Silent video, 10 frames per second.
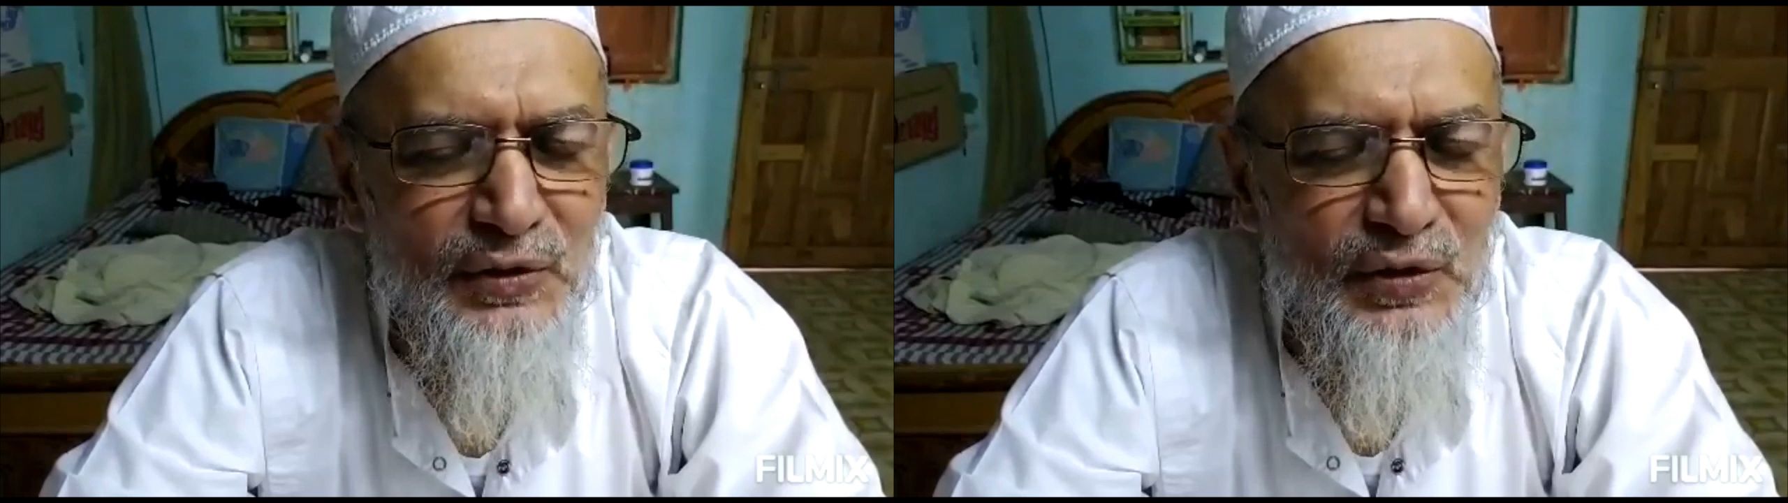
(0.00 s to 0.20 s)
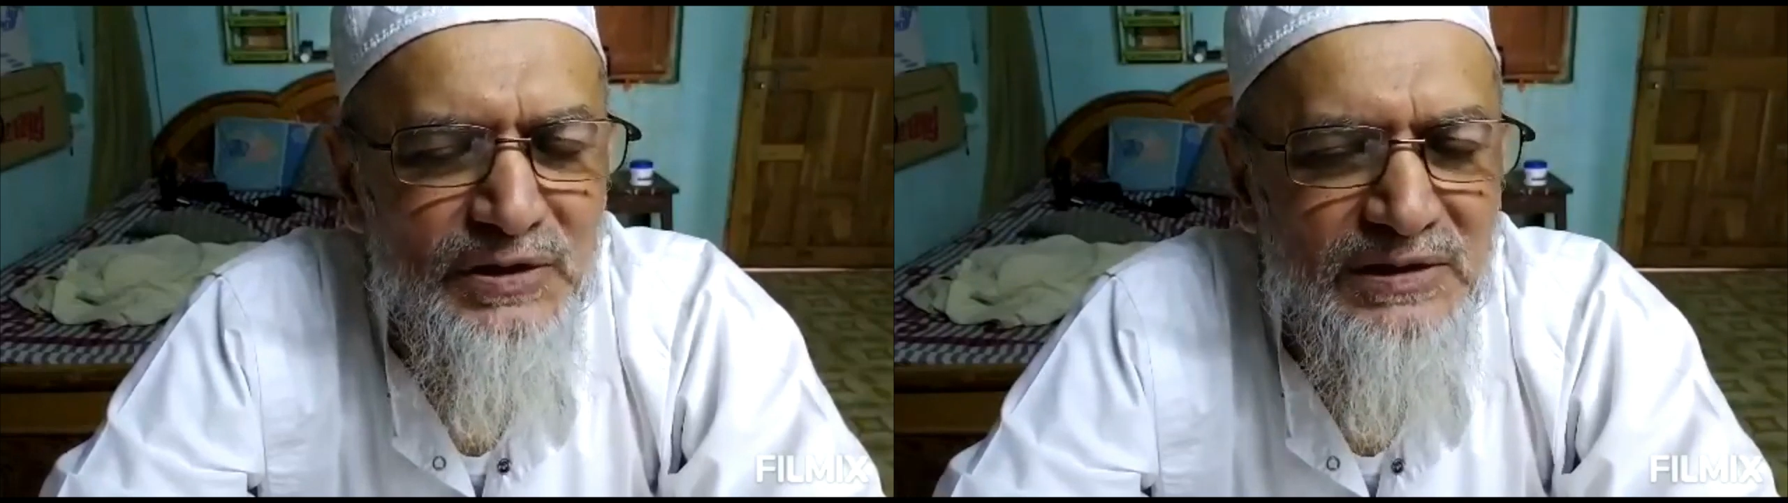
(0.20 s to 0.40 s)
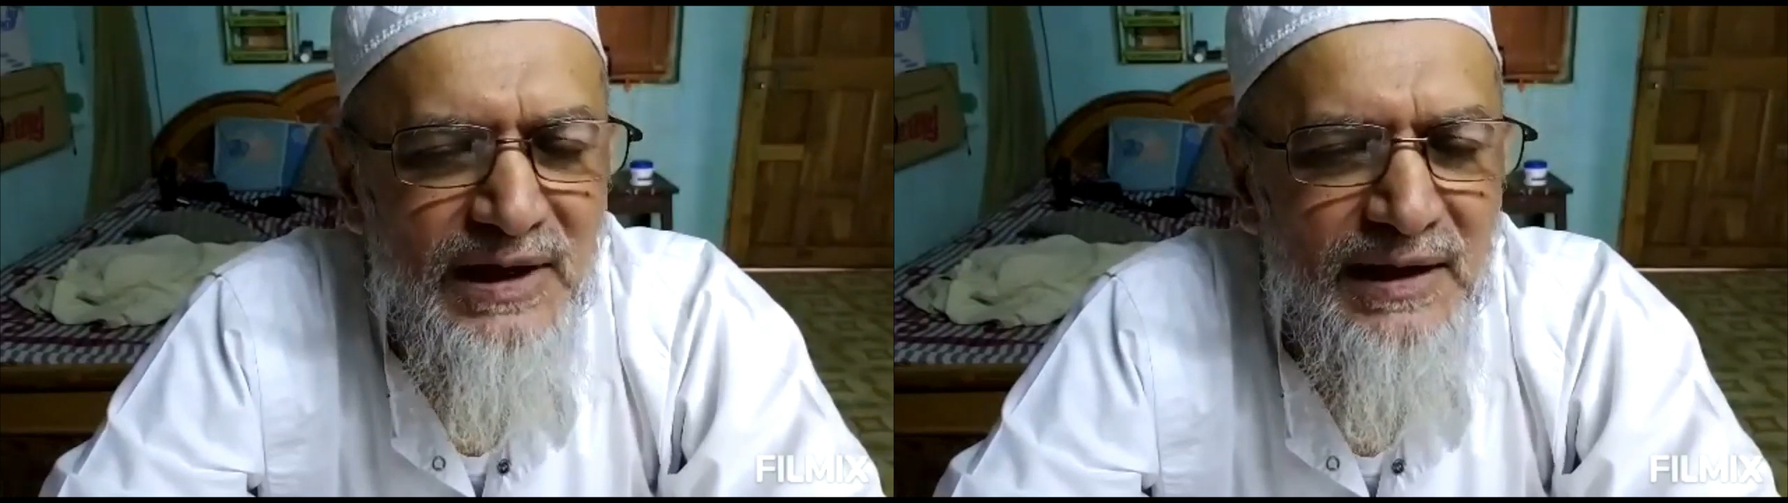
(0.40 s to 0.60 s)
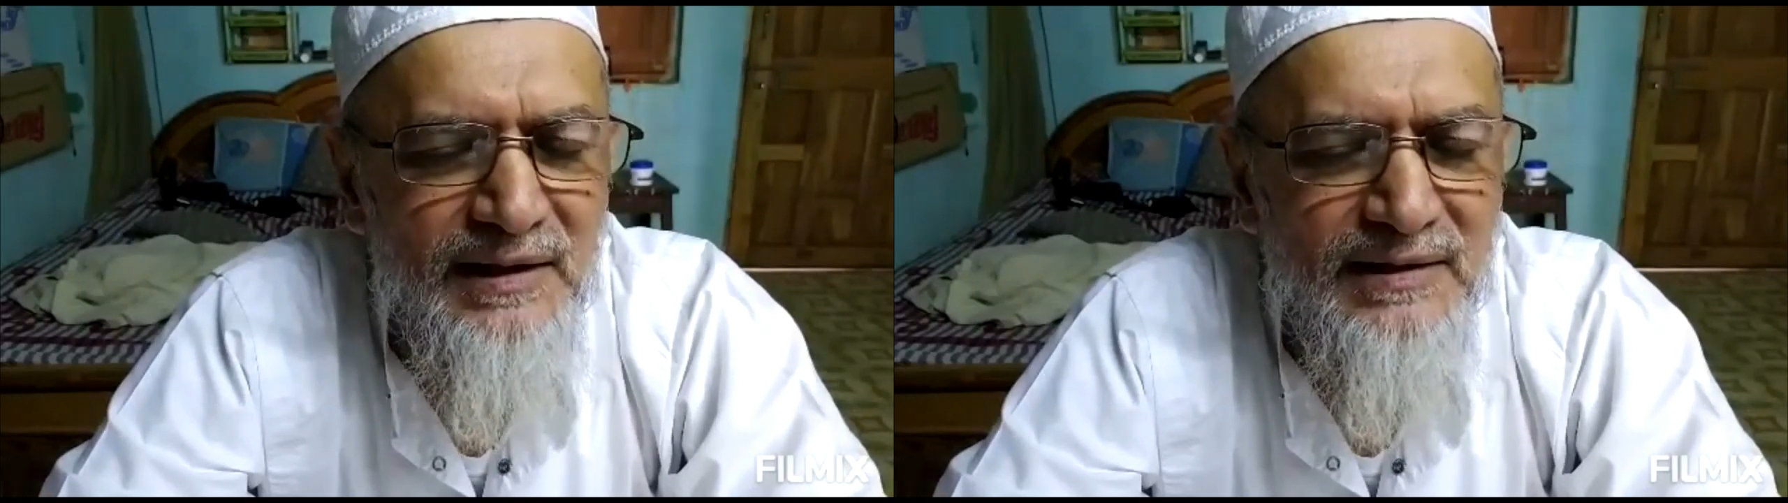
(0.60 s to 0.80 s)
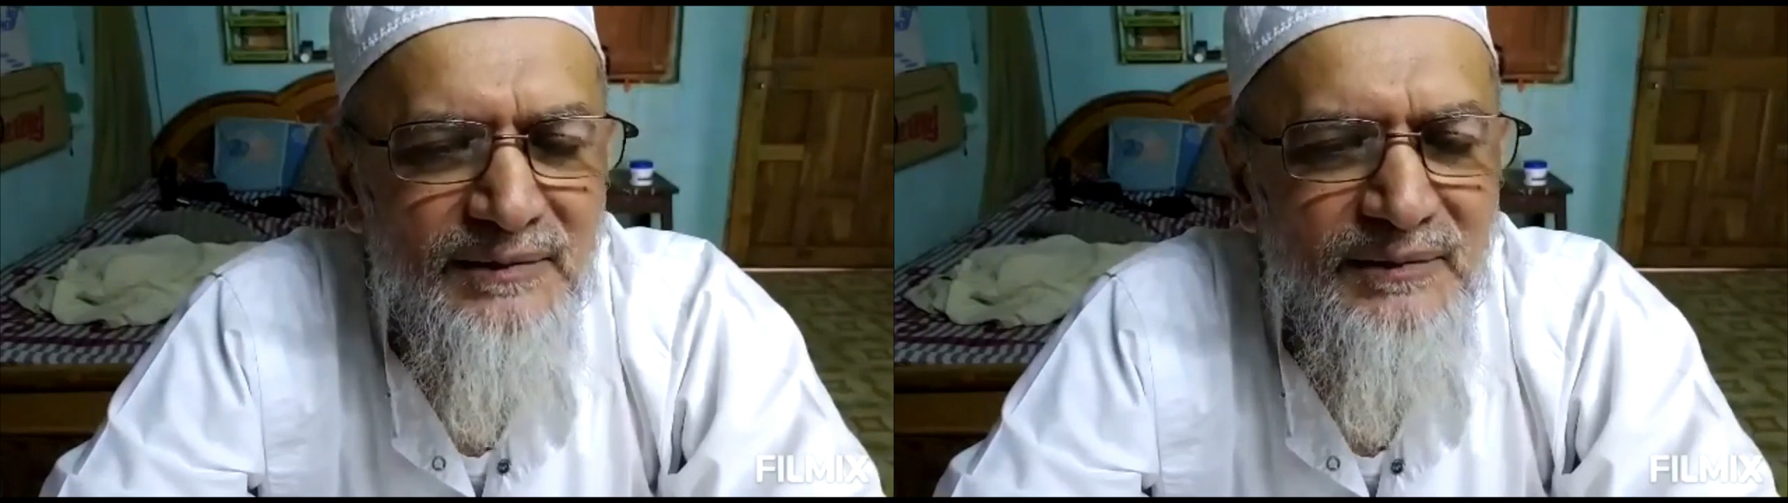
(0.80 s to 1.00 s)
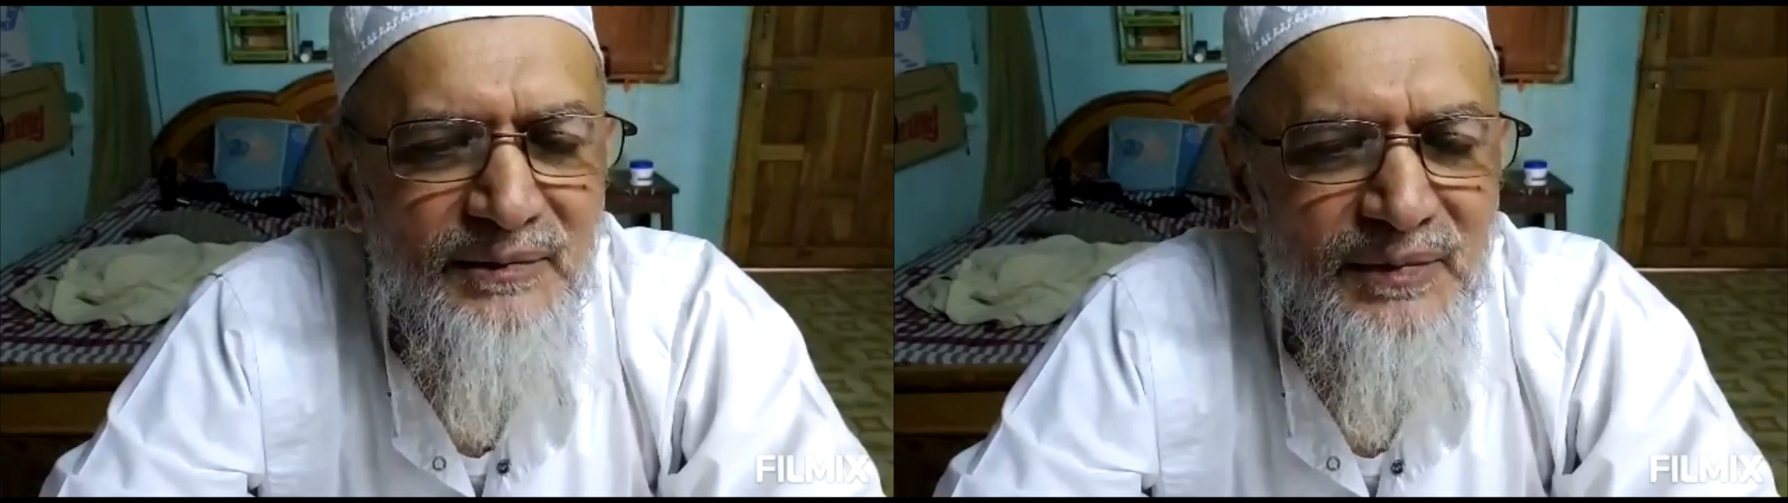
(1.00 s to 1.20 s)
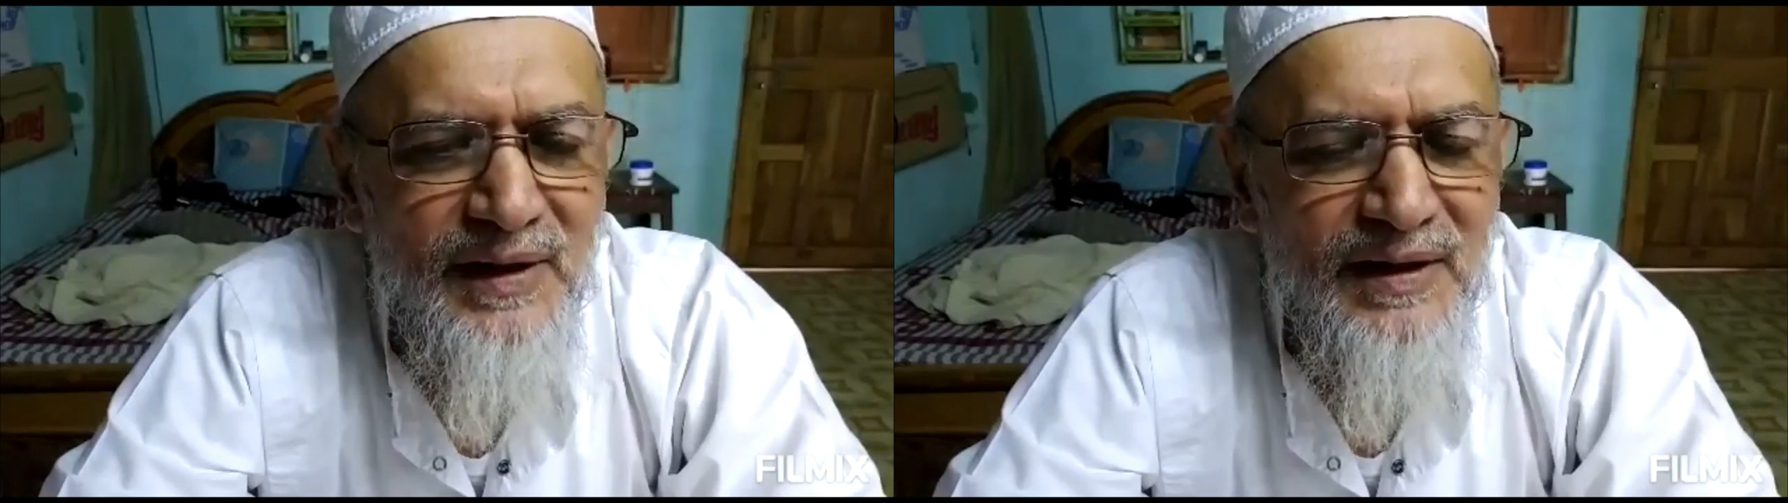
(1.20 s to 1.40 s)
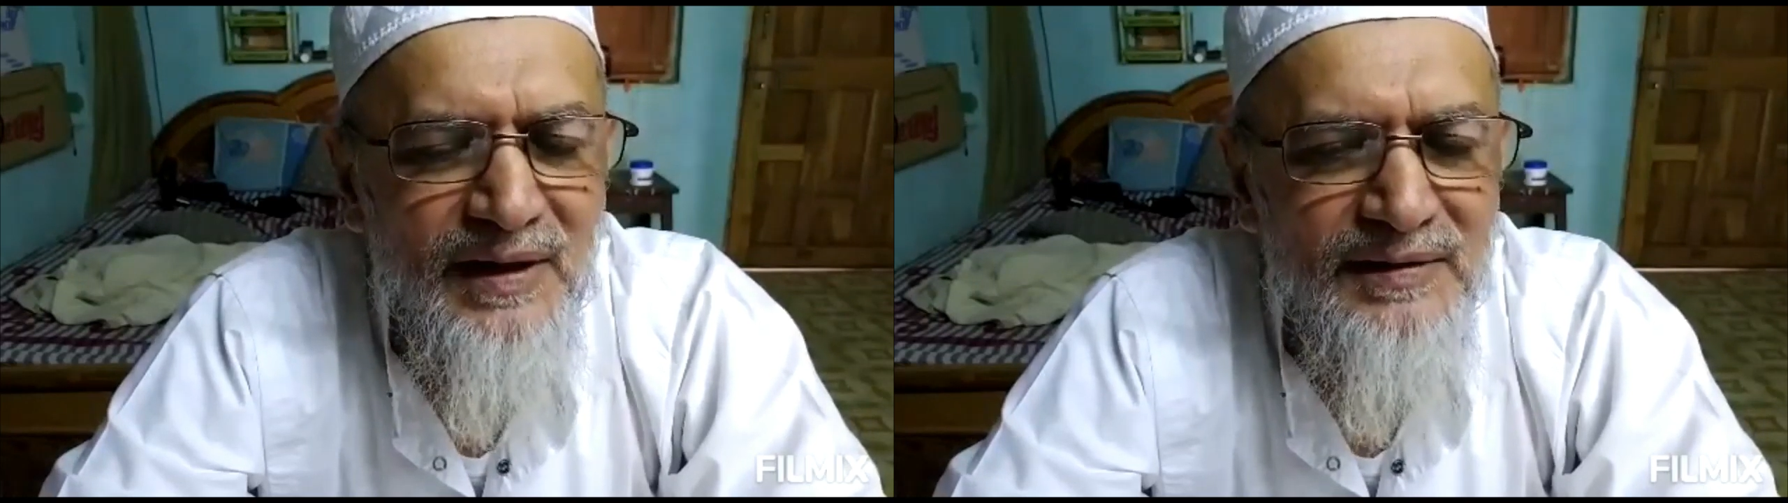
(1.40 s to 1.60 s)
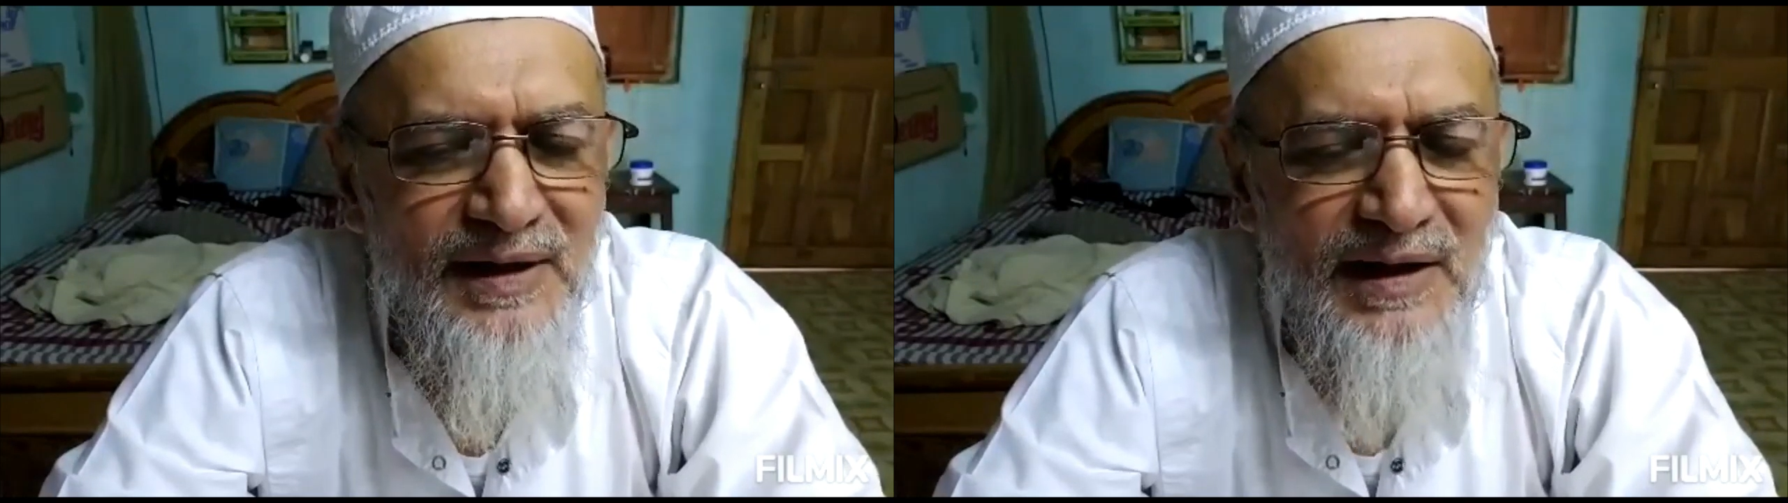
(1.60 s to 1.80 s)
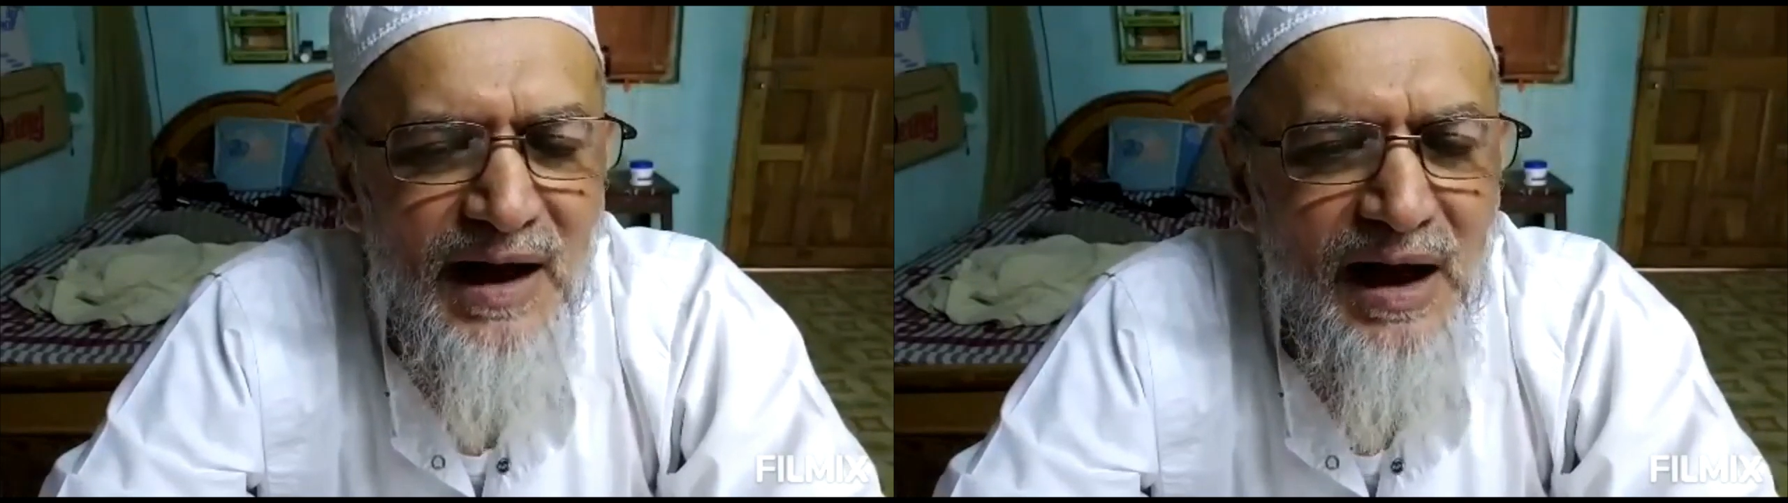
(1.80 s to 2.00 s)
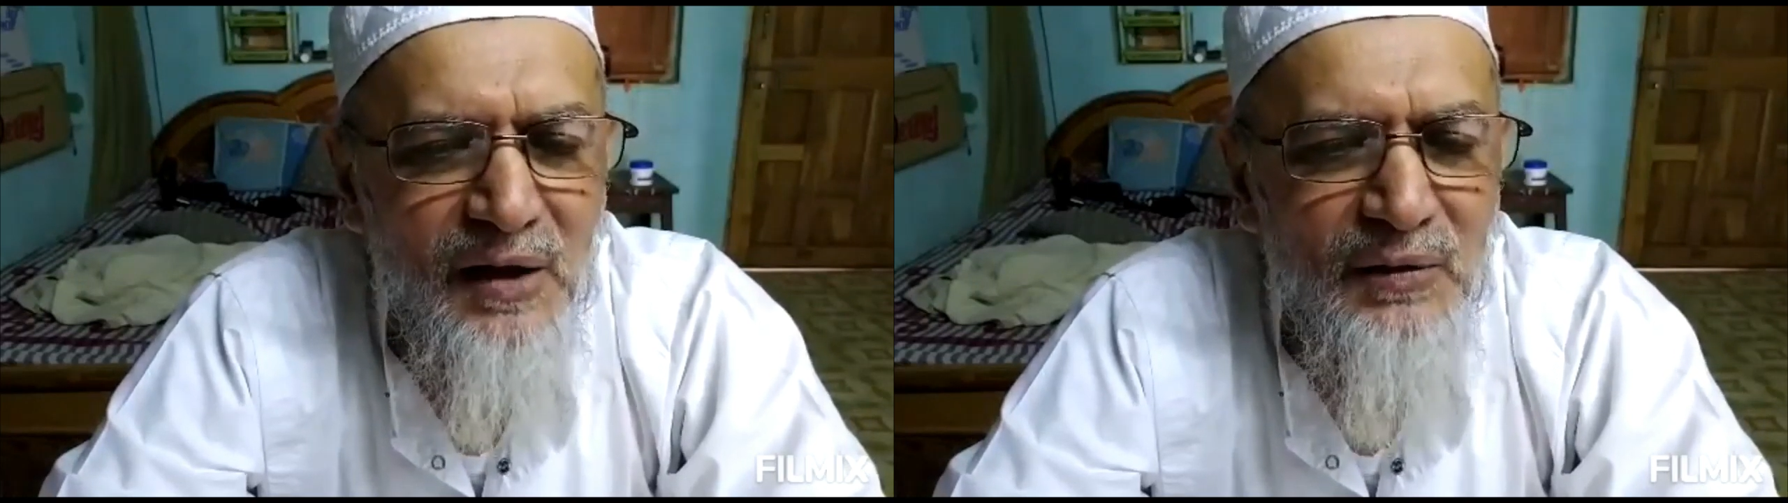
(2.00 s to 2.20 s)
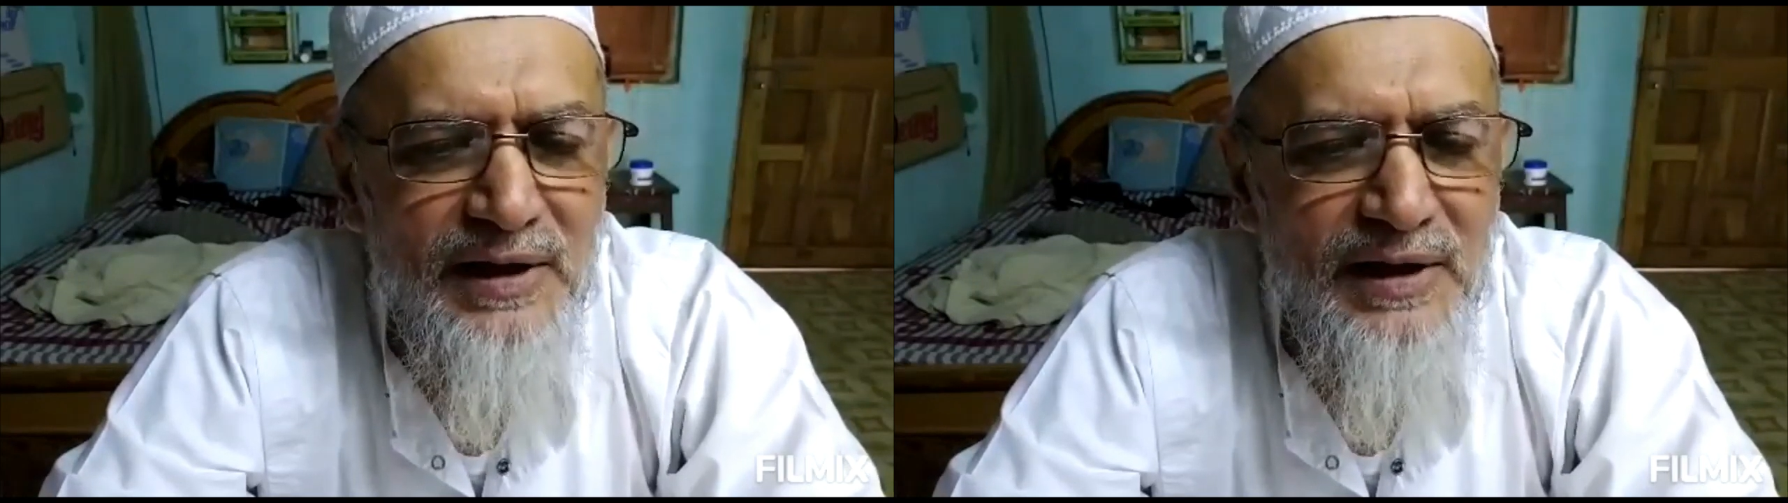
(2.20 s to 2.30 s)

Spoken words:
to think that how